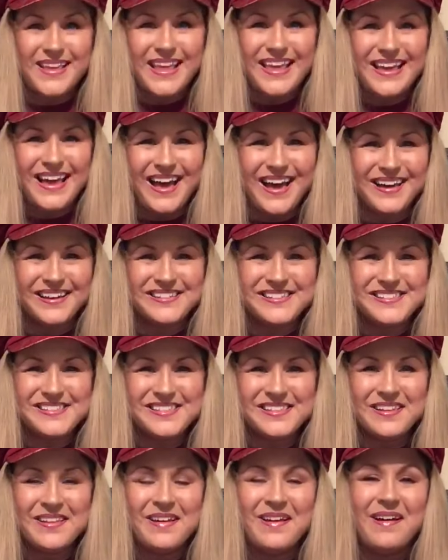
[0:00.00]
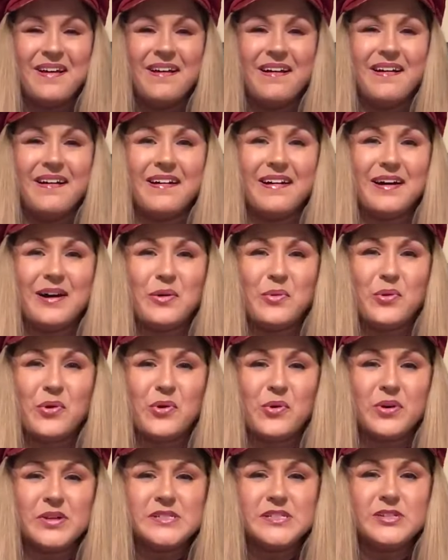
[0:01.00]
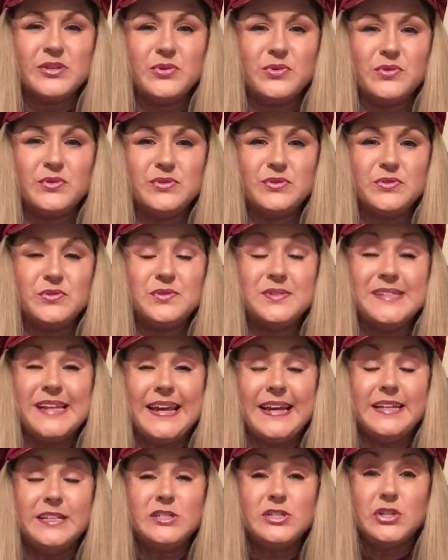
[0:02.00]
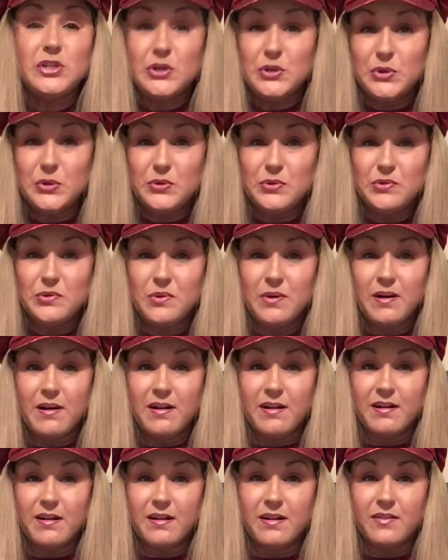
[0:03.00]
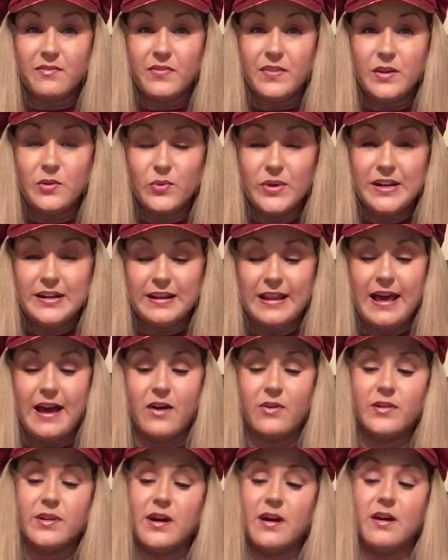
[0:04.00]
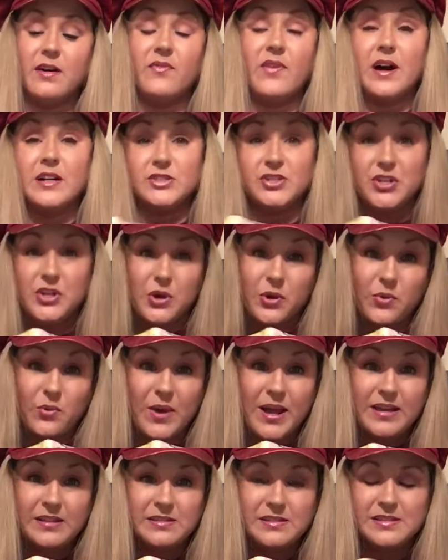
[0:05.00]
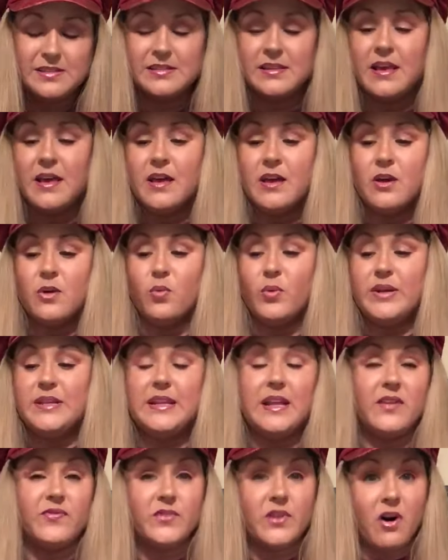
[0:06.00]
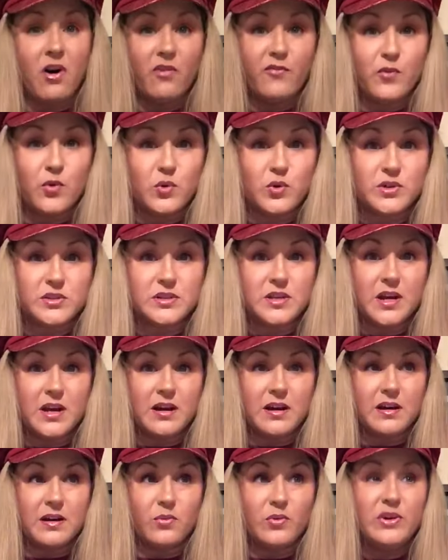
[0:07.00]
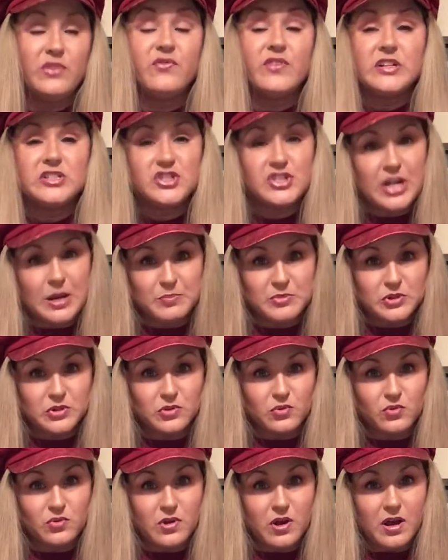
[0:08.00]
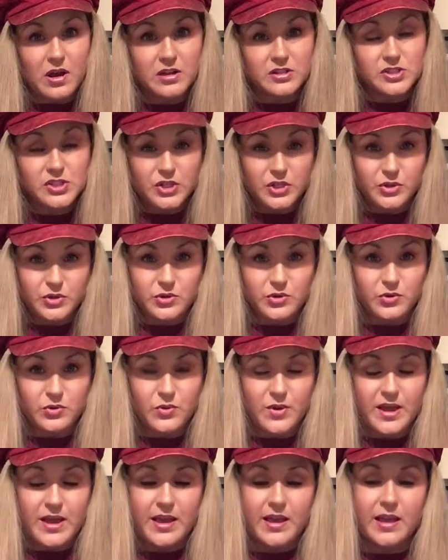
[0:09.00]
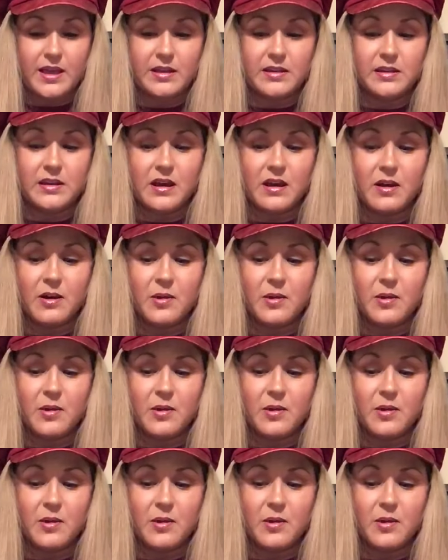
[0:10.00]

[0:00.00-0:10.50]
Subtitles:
Hey guys, we're going to do day 2 of the read aloud of Hachiko Waits. We'd left off on, we'd finished chapter 2, and